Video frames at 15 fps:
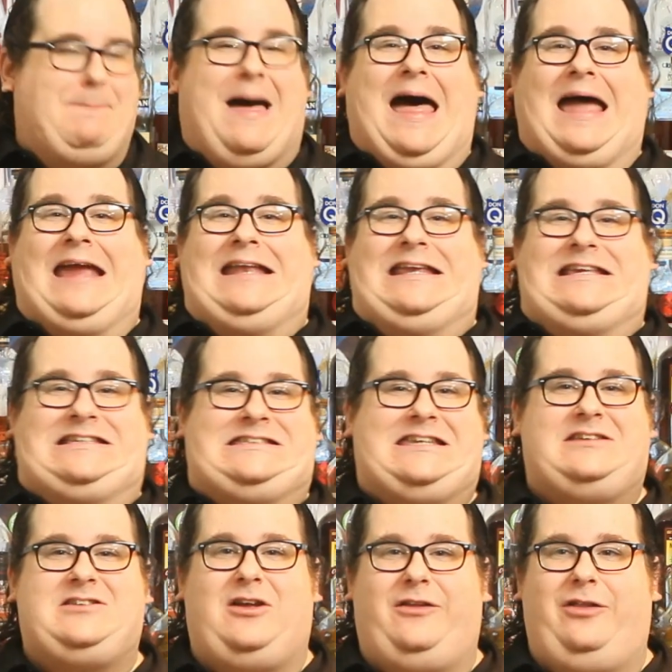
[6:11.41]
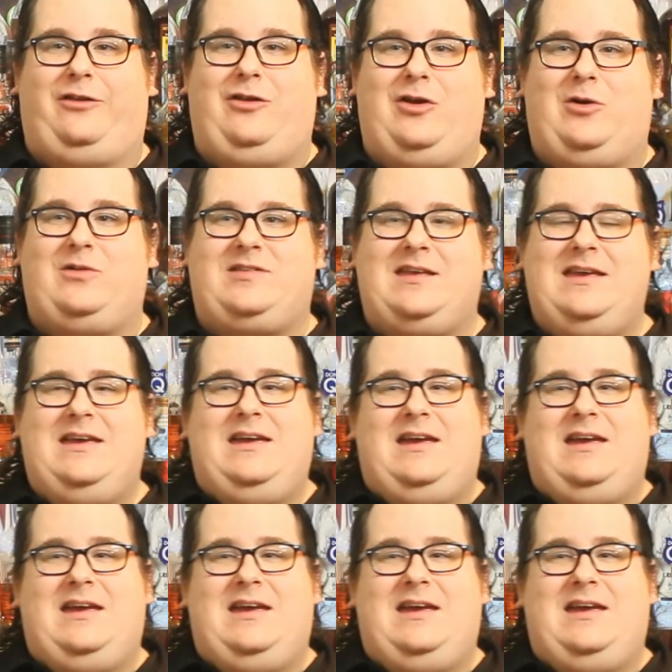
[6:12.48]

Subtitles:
piney scent on the nose.